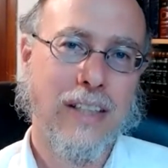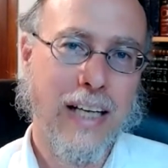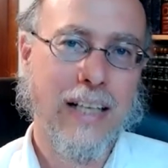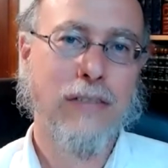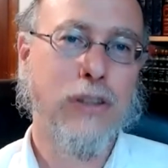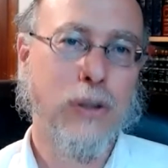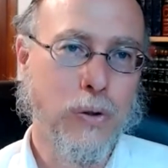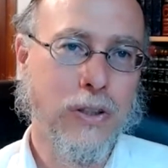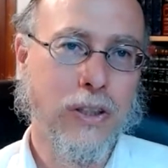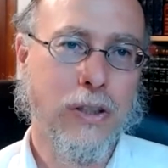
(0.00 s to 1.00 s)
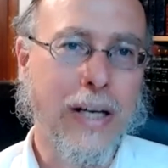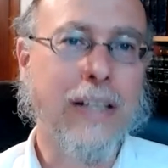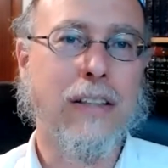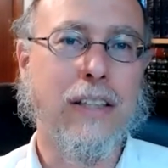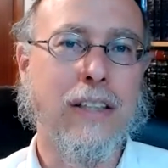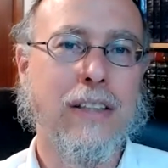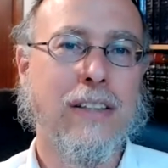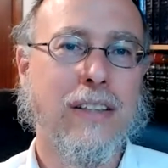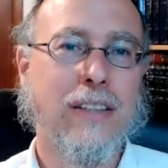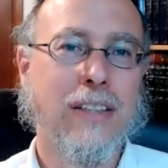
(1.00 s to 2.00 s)
Again, if you use it correctly,
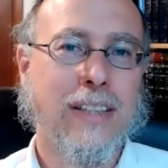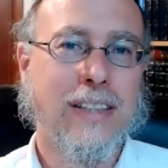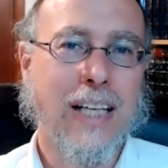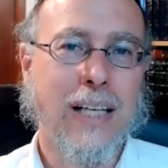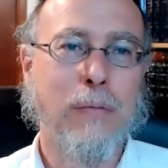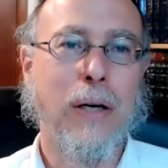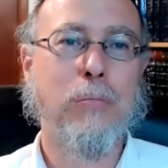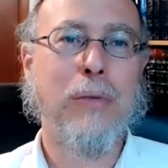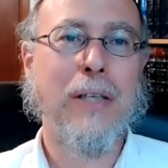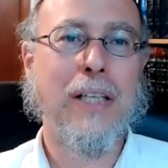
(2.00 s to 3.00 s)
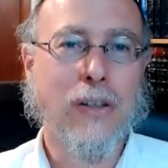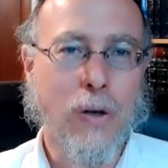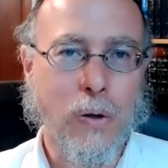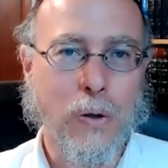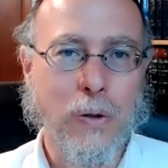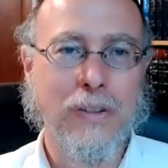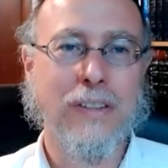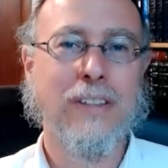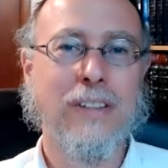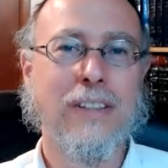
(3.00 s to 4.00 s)
it's not about being old
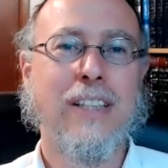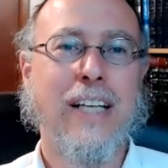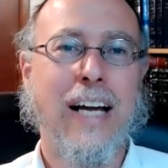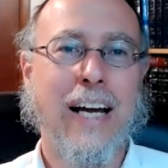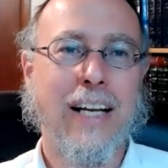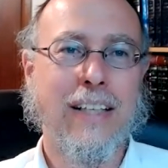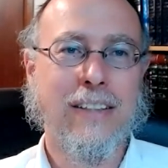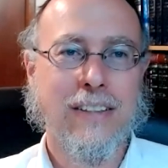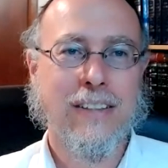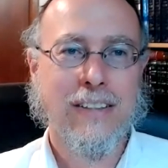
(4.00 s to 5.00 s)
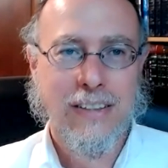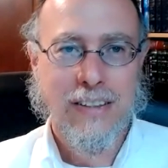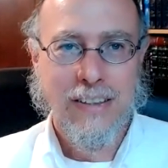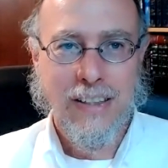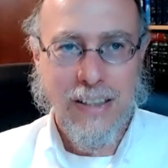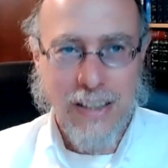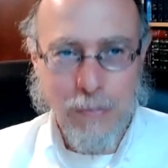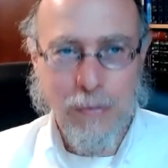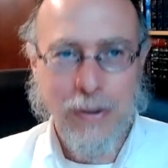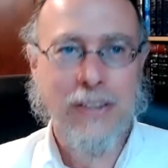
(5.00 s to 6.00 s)
and
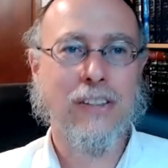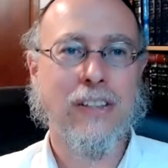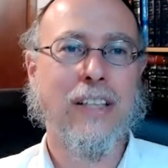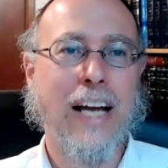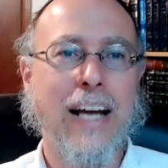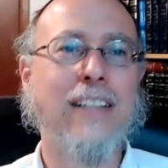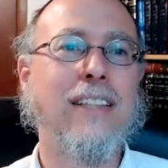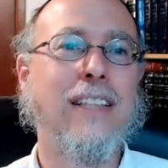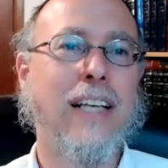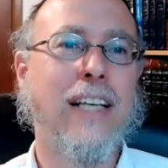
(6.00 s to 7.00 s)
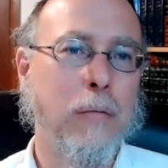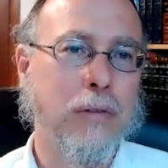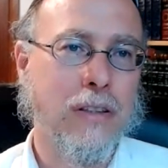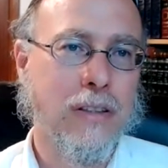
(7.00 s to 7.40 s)
limited and handicapped.